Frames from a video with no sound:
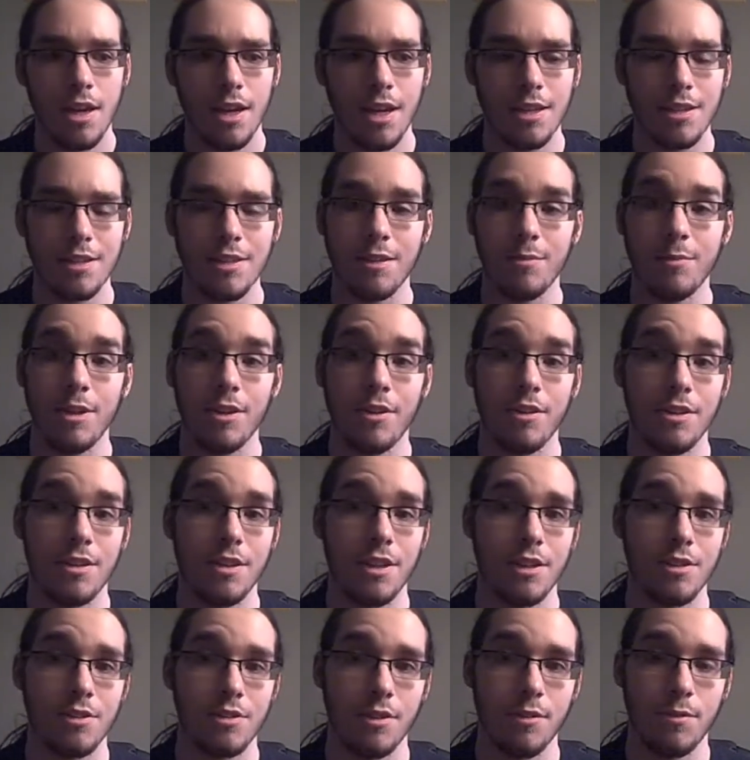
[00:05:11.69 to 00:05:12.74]
and some areas
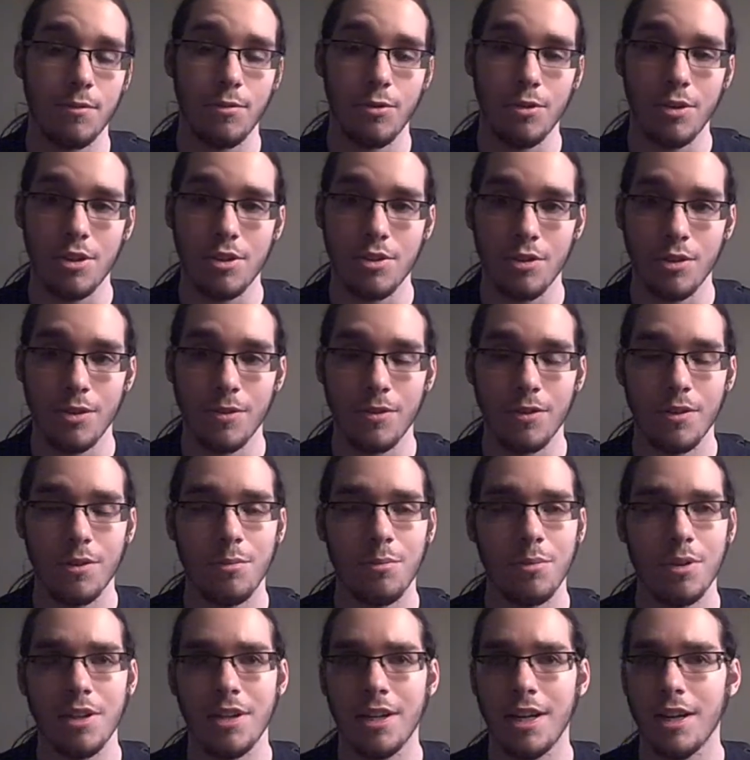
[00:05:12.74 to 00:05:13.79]
actually freeze over,
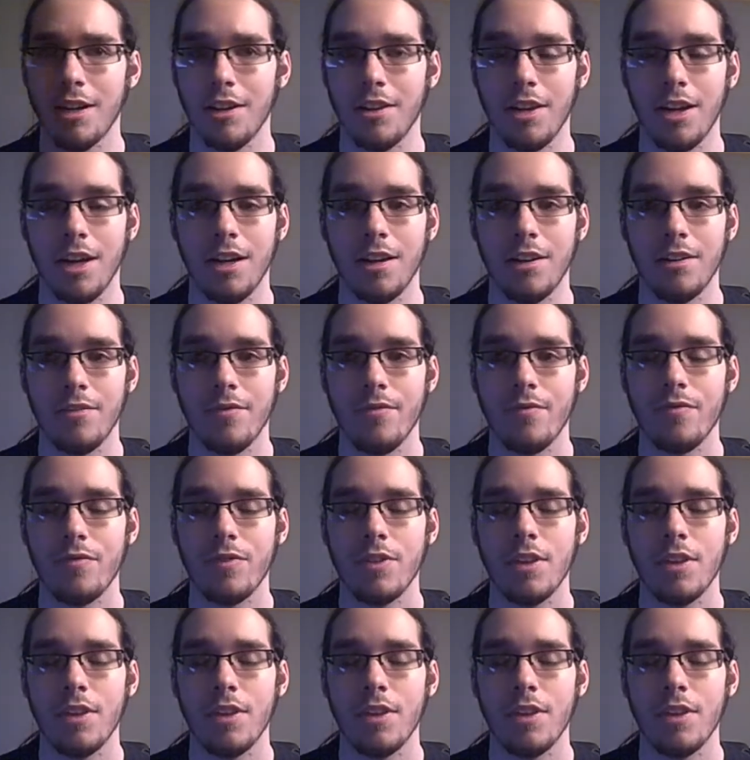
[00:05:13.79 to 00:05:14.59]
but not a lot.